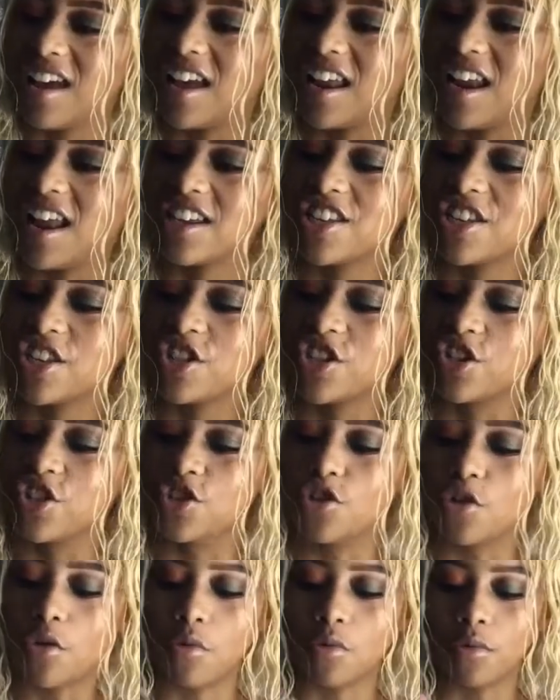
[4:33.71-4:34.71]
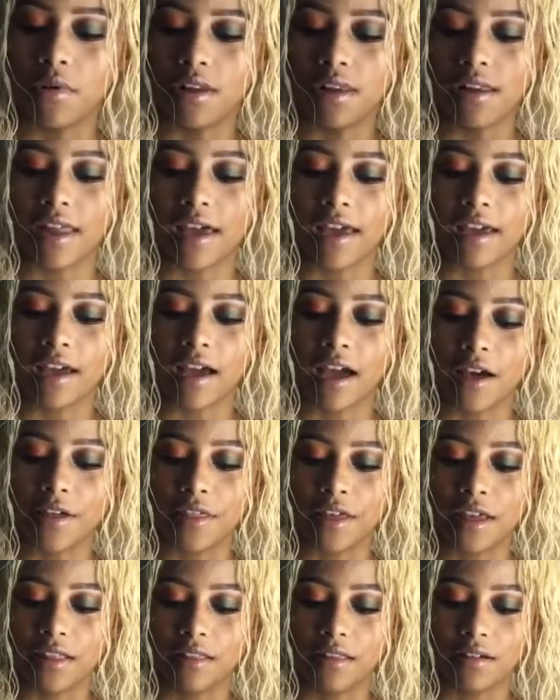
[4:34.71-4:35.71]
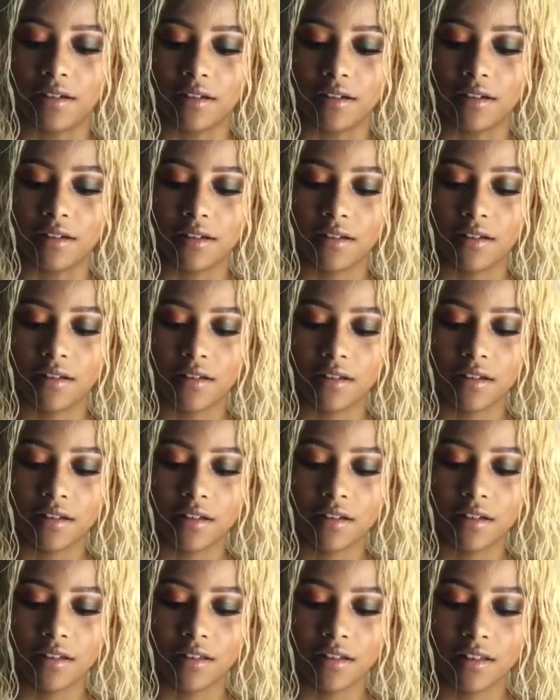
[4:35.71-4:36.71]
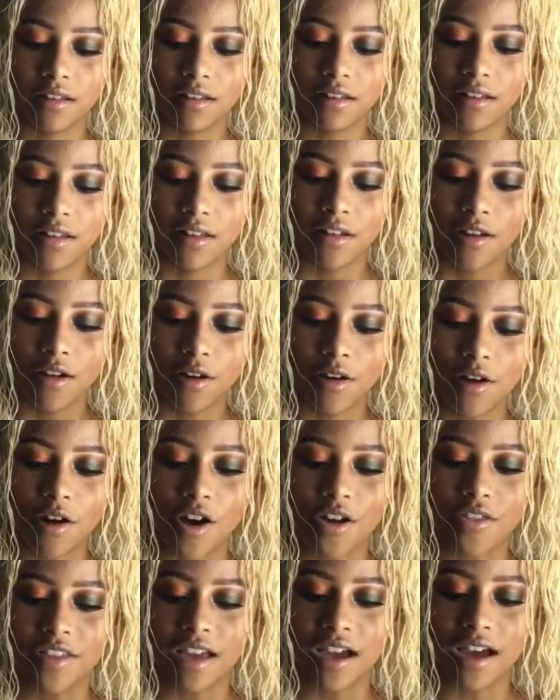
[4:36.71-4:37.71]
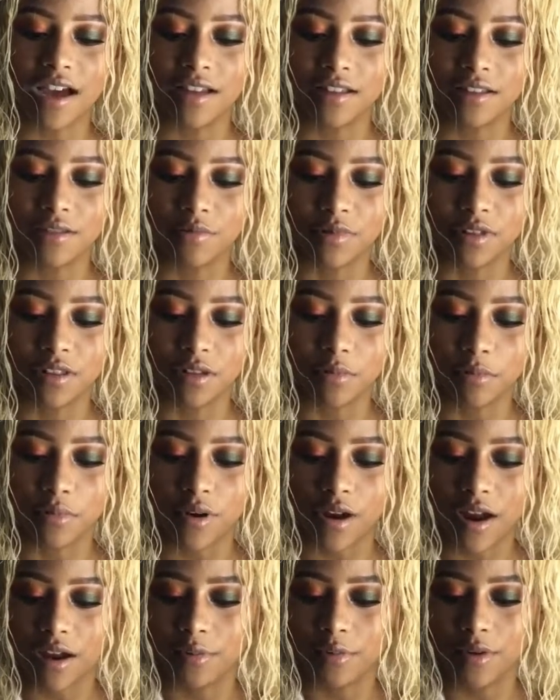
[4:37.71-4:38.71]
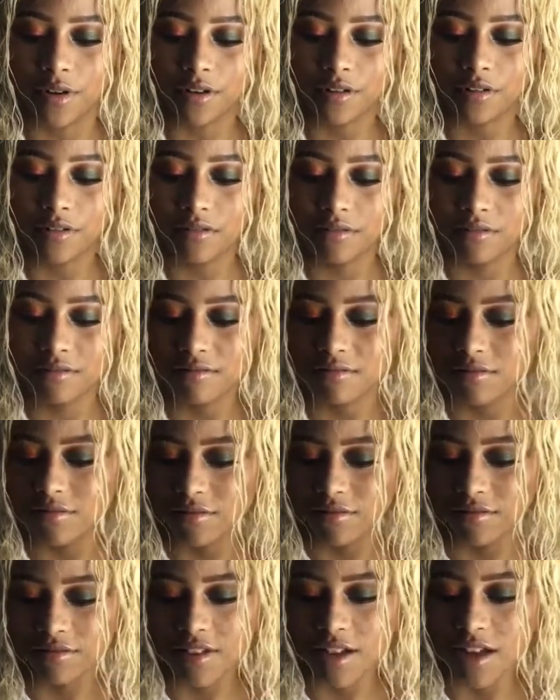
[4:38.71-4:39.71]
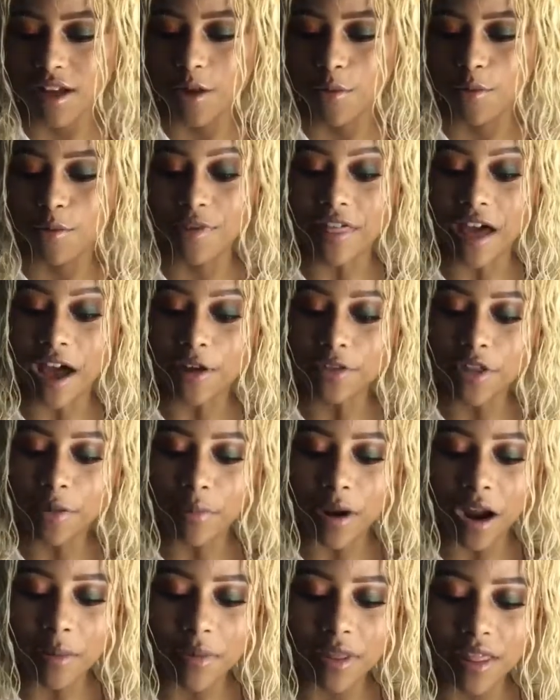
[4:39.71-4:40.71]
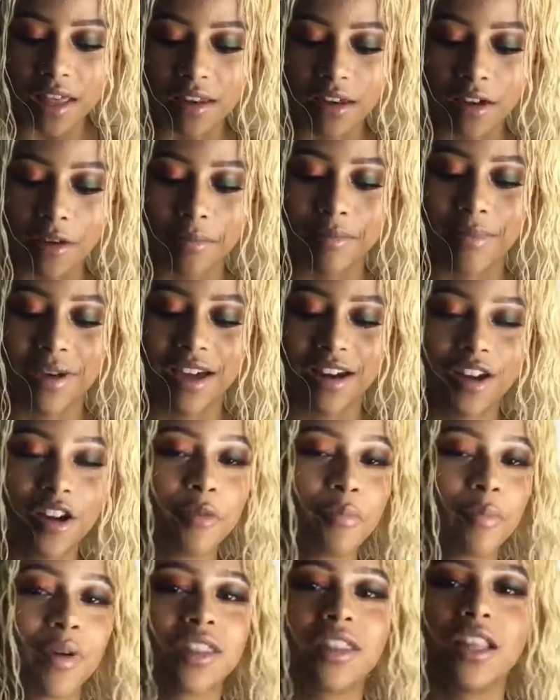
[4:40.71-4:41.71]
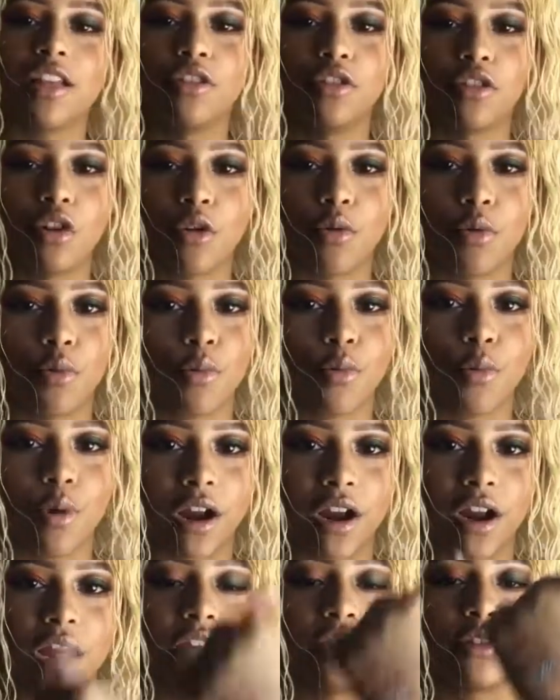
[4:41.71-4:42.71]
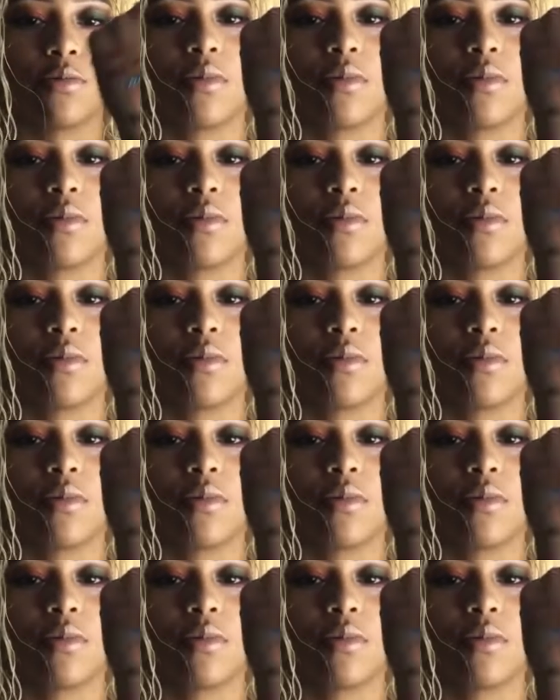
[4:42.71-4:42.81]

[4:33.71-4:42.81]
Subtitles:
and I just don't like how they look on the eyes with the primer. Without the primer, they look better, but they don't wear as